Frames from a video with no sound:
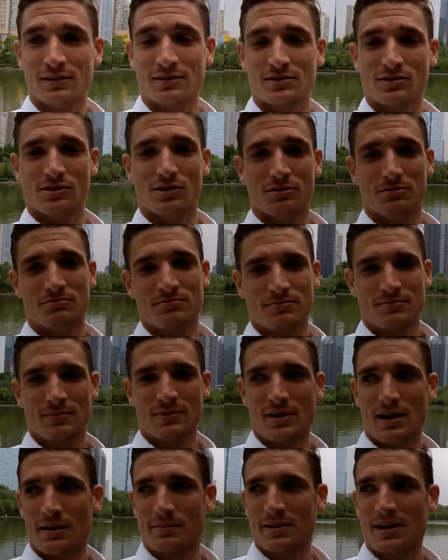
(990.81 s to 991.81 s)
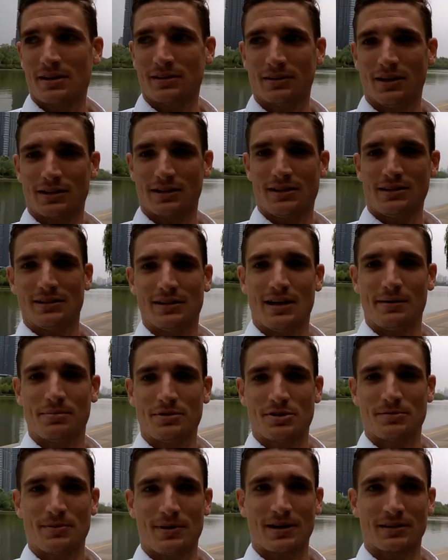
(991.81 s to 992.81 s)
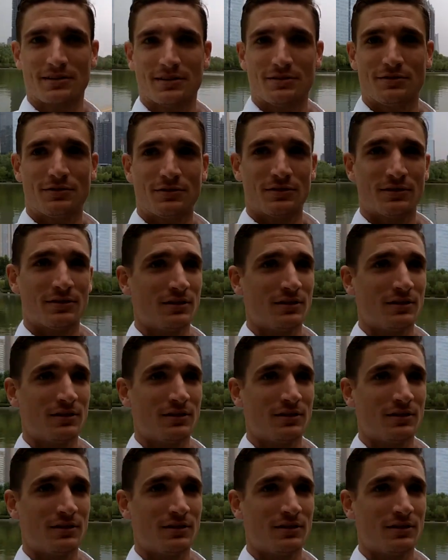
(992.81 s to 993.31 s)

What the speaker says: So I'm kind of lucky in that perspective.